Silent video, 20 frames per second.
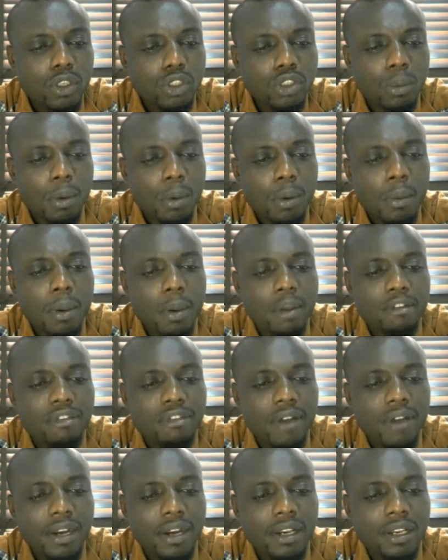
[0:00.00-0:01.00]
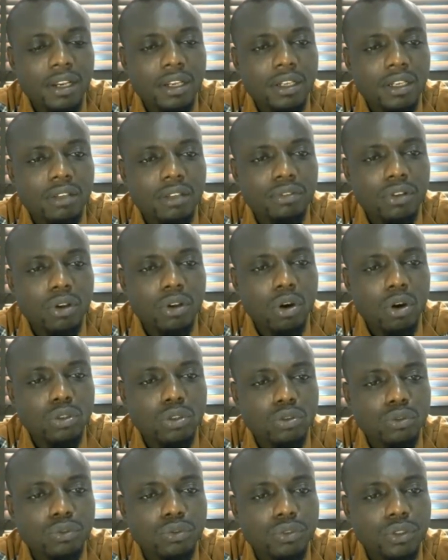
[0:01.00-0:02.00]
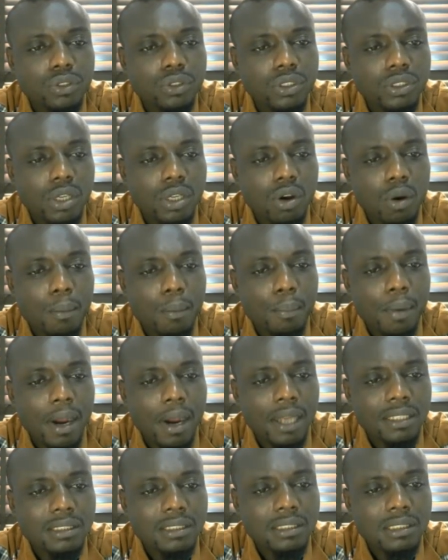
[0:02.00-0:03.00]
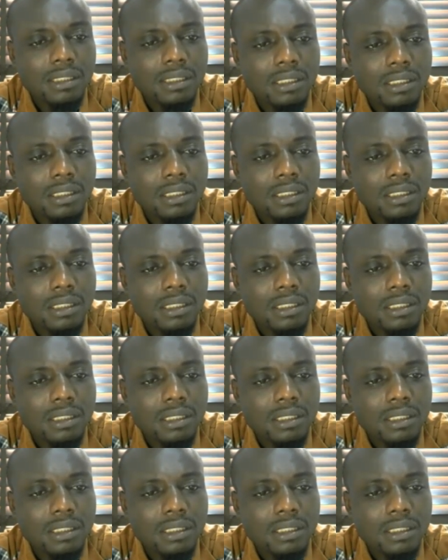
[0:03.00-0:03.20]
people may find it difficult to fill the second part.